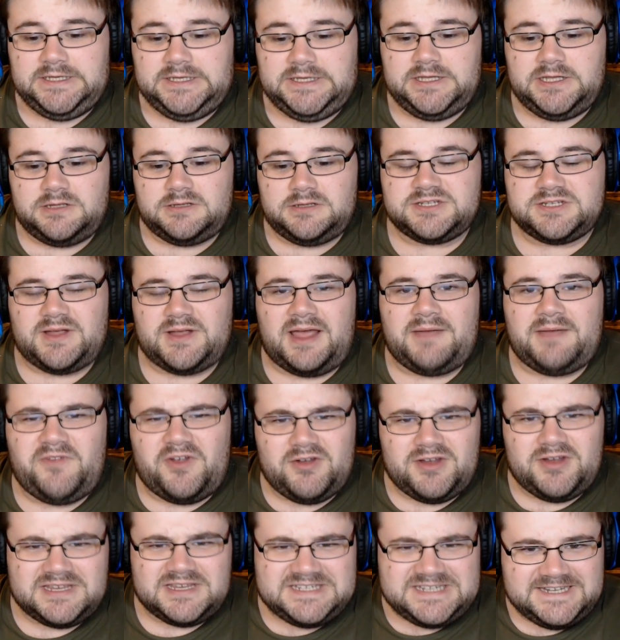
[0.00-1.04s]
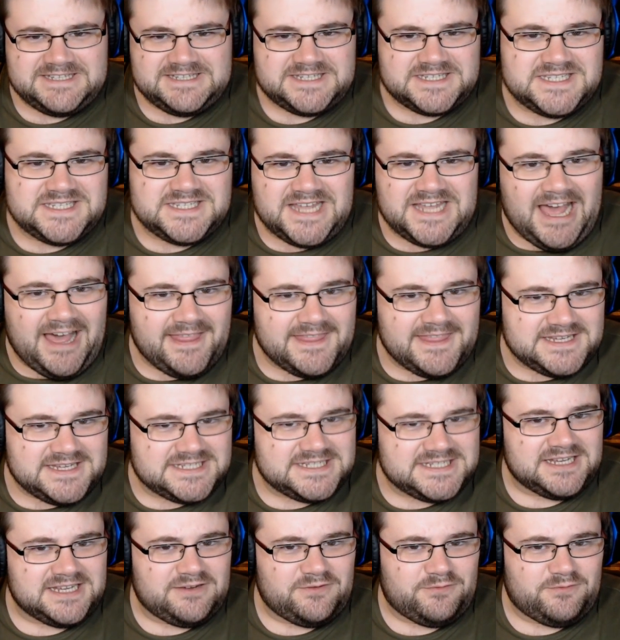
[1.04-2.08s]
So I'm very excited to see how this is
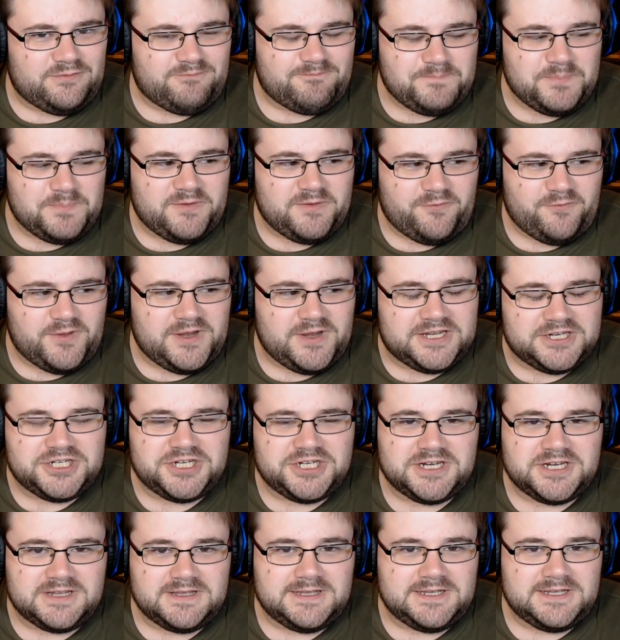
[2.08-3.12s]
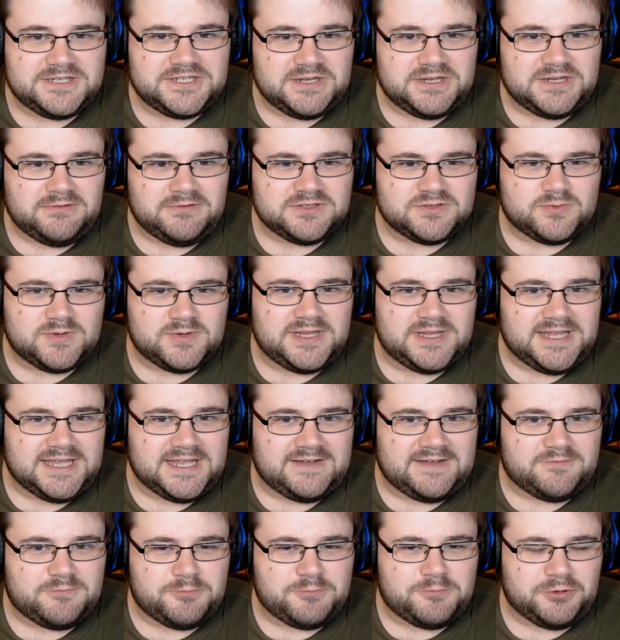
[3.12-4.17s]
going to finish. Hisoka's really going to
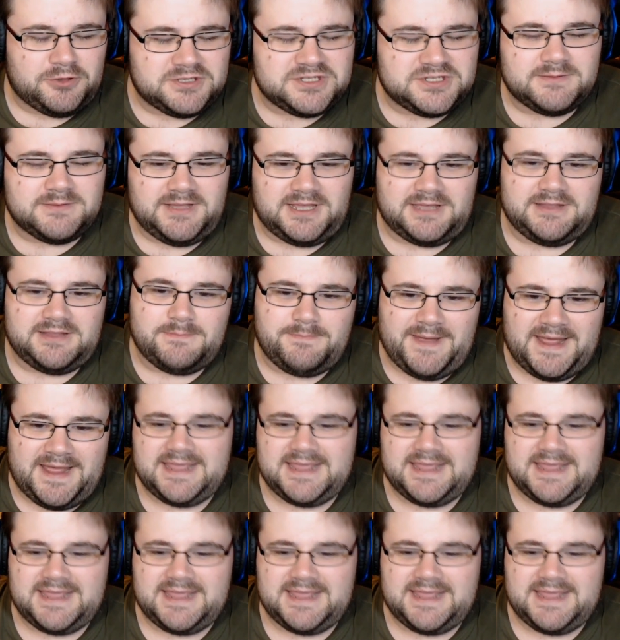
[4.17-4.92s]
have to pull something out of the bag